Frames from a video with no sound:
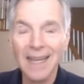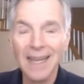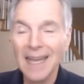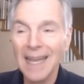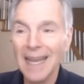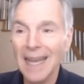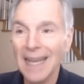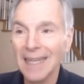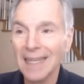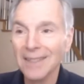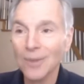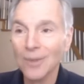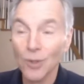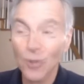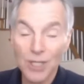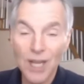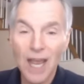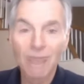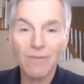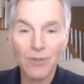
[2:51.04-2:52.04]
And of
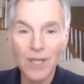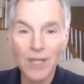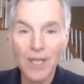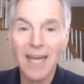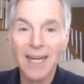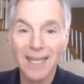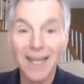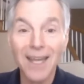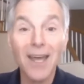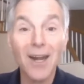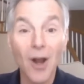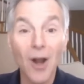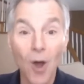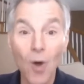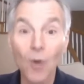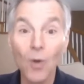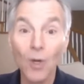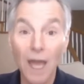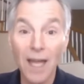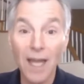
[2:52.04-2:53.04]
course, after that, it got a
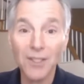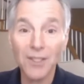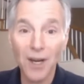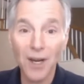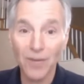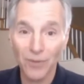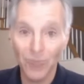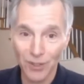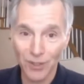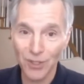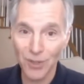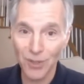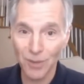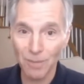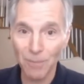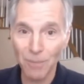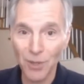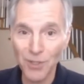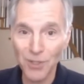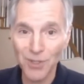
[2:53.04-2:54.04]
whole lot tougher to do a
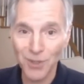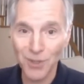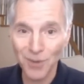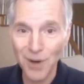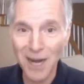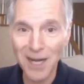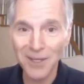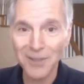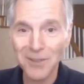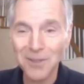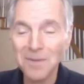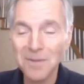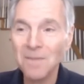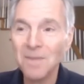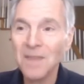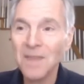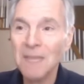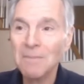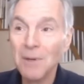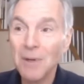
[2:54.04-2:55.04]
personal record.
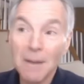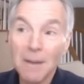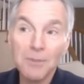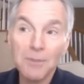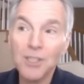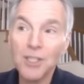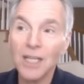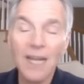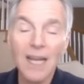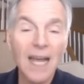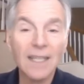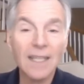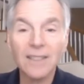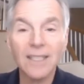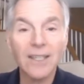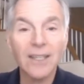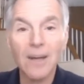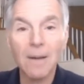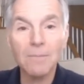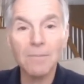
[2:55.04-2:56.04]
But I'm still out
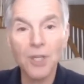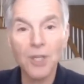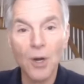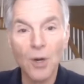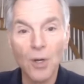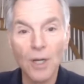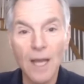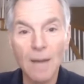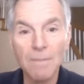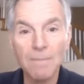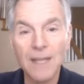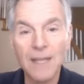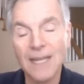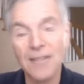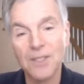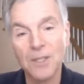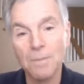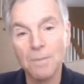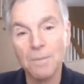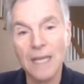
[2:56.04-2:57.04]
there. I'm showing up, and
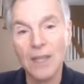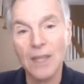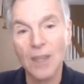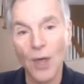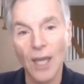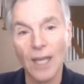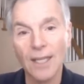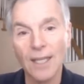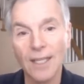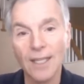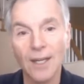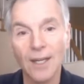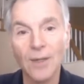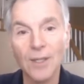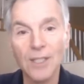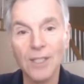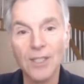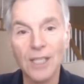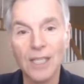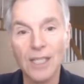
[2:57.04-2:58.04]
that's the big thing. You know,
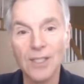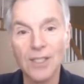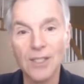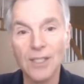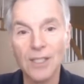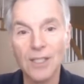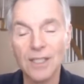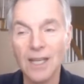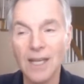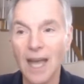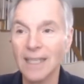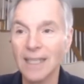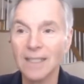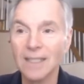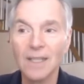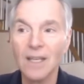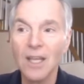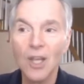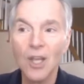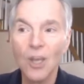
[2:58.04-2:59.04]
it's
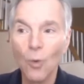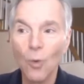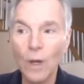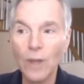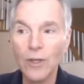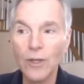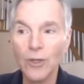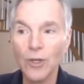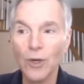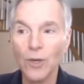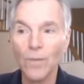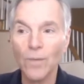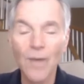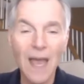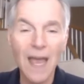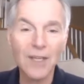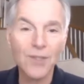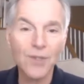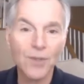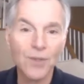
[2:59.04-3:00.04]
not whether you're
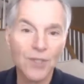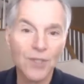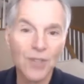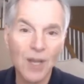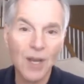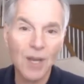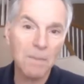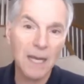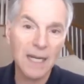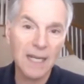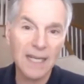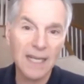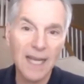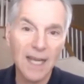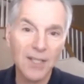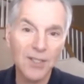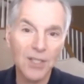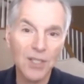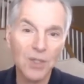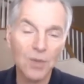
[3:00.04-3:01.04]
faster than somebody
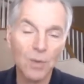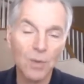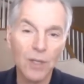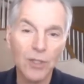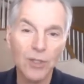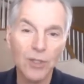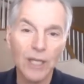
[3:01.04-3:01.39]
else. It's whether you